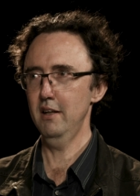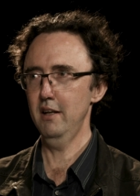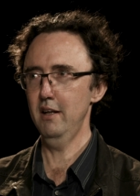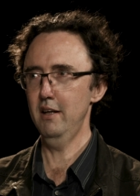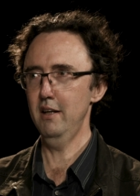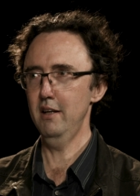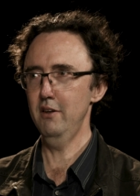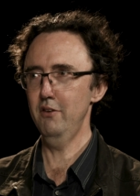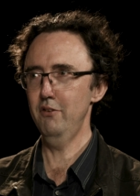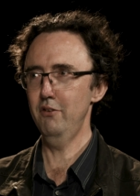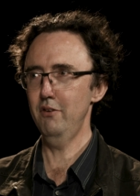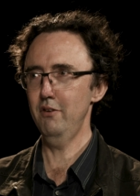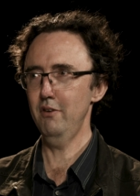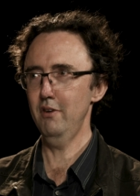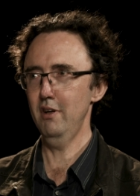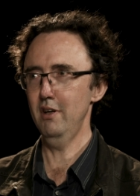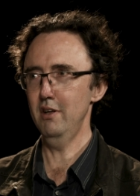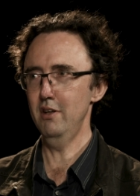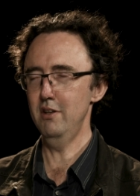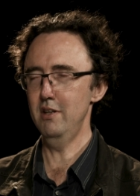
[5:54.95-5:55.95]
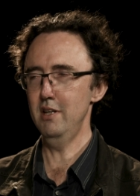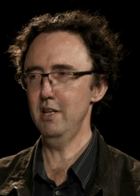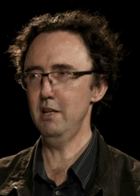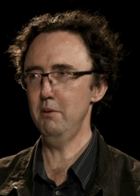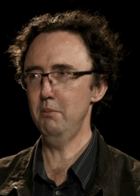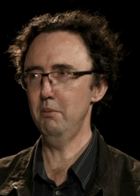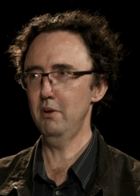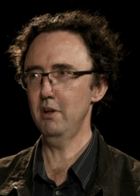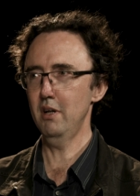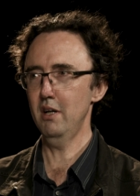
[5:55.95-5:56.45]
it is a
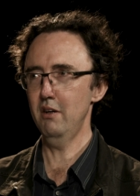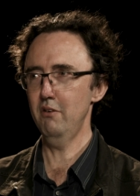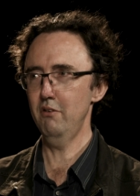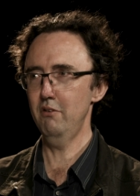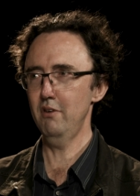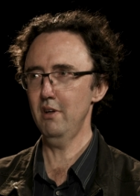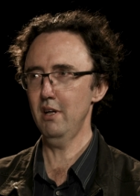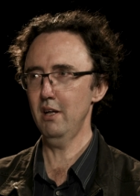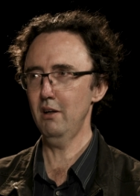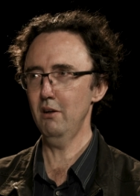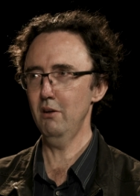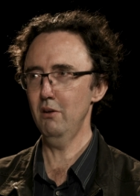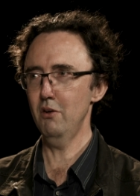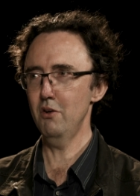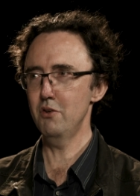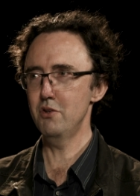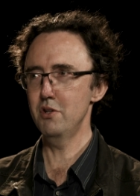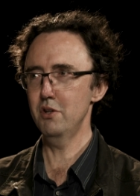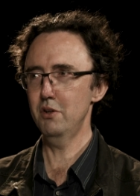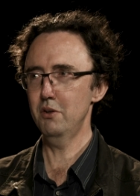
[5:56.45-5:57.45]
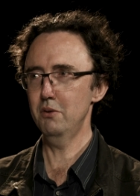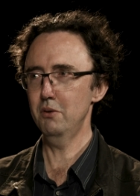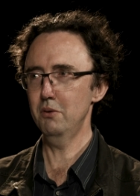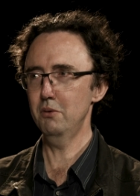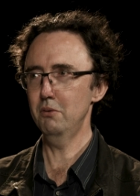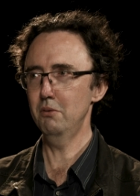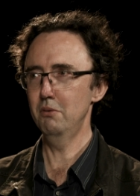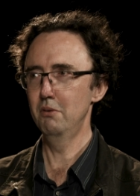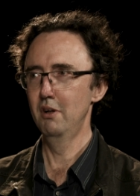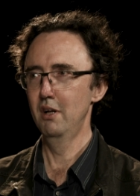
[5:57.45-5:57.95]
deep kind of
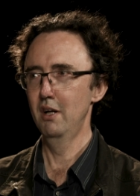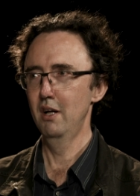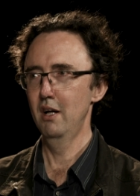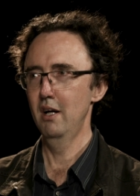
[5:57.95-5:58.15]
psychological